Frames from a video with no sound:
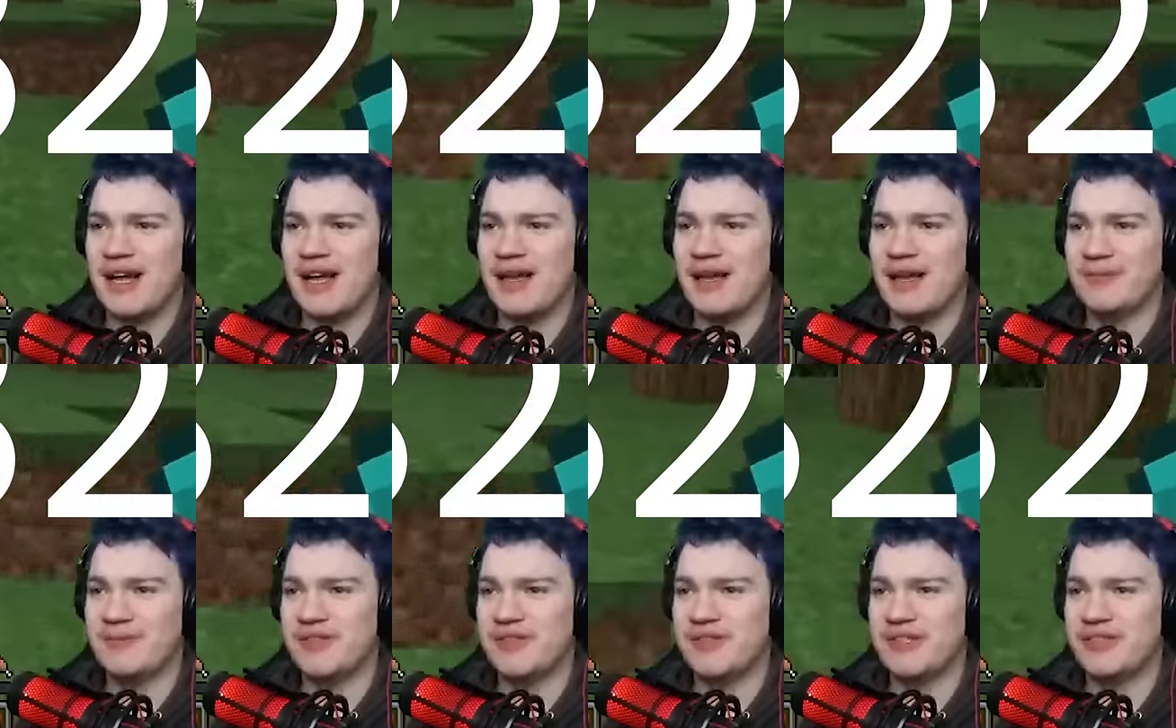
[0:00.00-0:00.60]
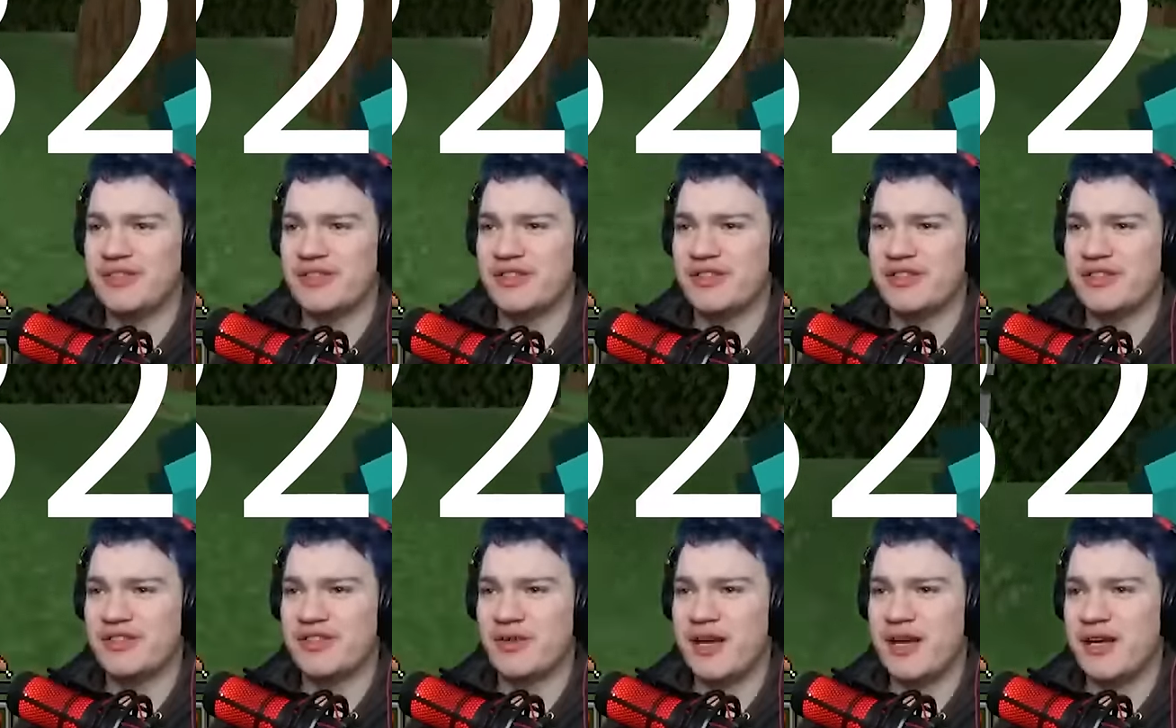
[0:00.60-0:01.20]
I'm just a
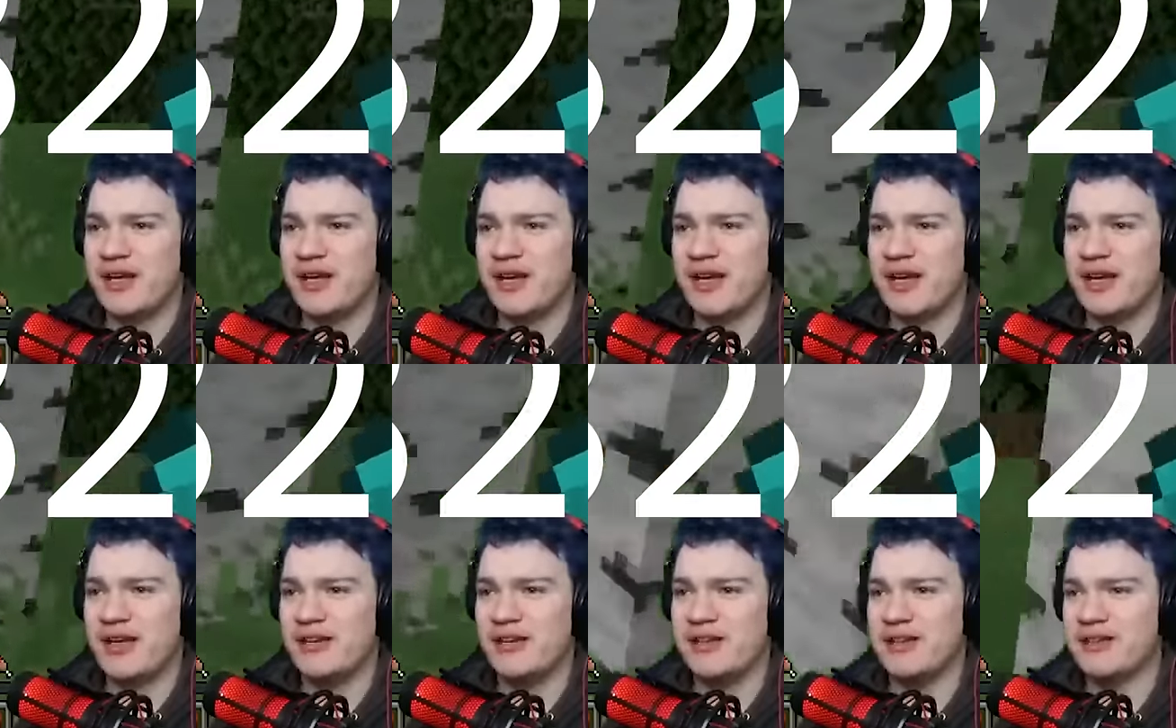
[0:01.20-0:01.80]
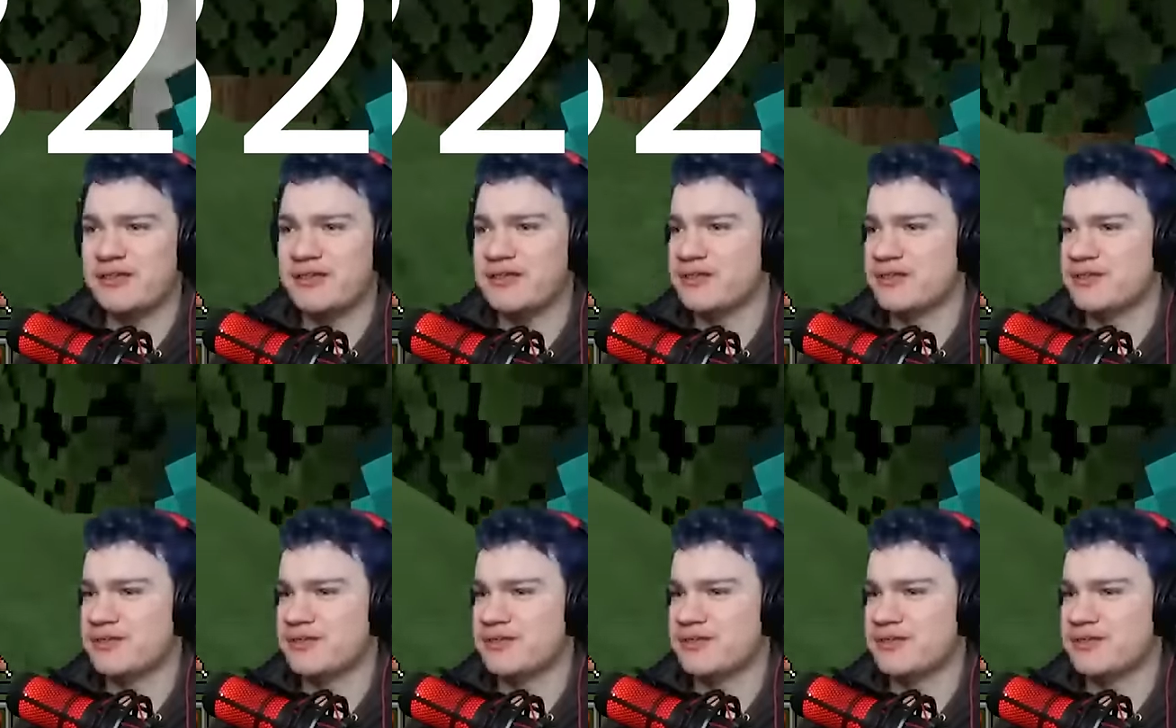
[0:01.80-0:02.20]
crackhead.